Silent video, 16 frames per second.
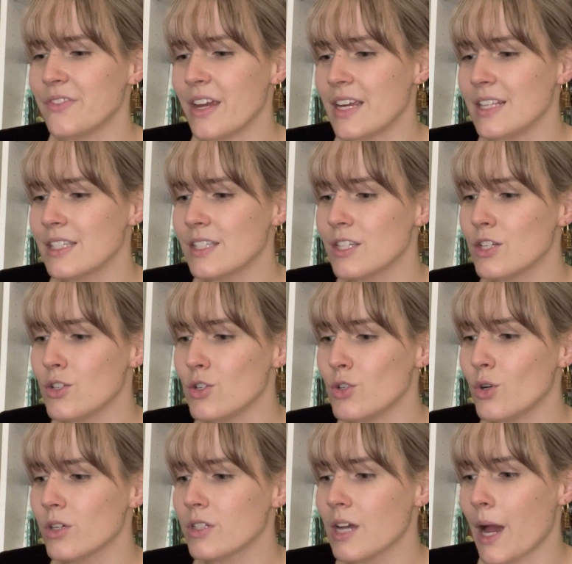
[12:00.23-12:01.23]
instant New
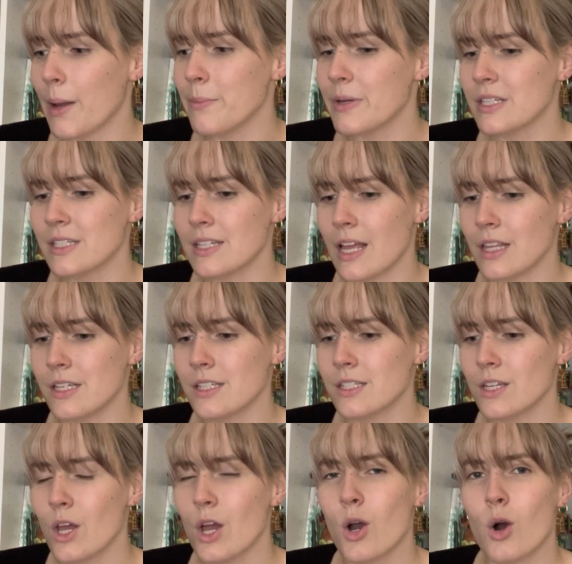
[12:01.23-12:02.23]
York Times bestsellers,
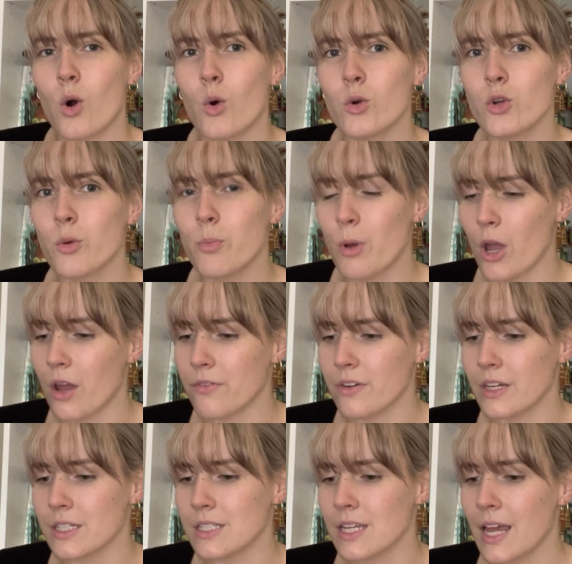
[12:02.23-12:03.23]
All You're
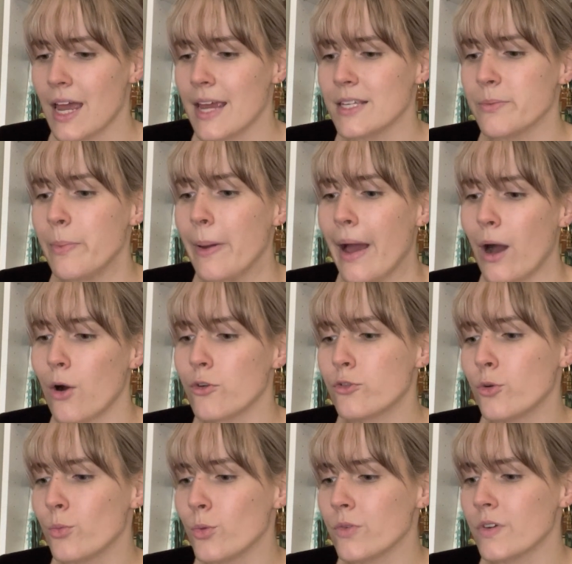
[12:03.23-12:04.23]
Perfect is a
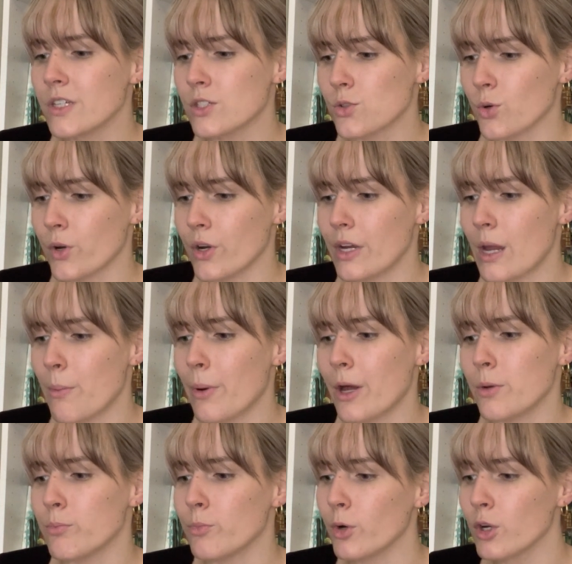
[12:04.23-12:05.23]
powerful, moving story about
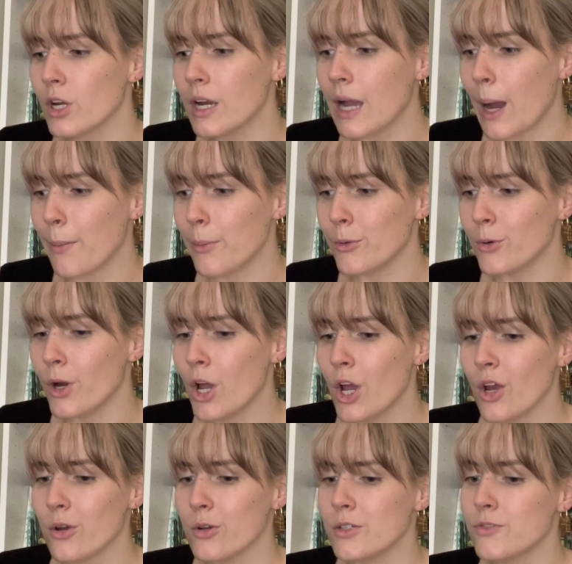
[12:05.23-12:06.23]
a broken couple
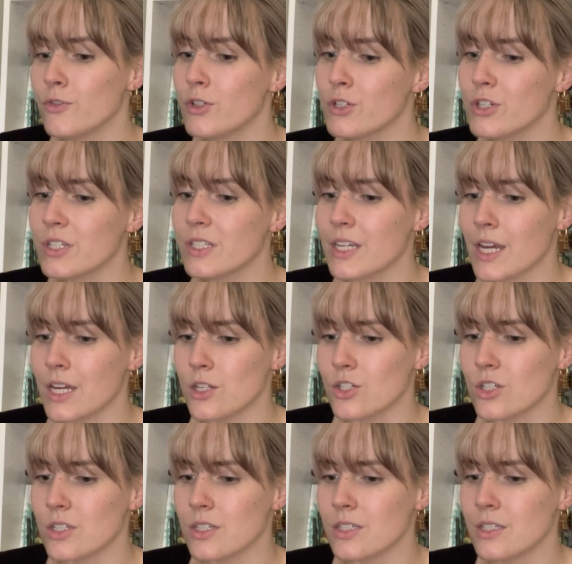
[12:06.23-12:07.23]
whose future
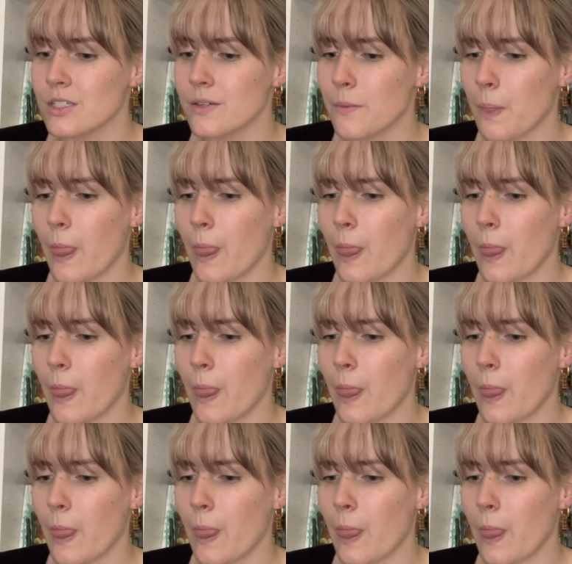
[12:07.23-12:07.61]
hinges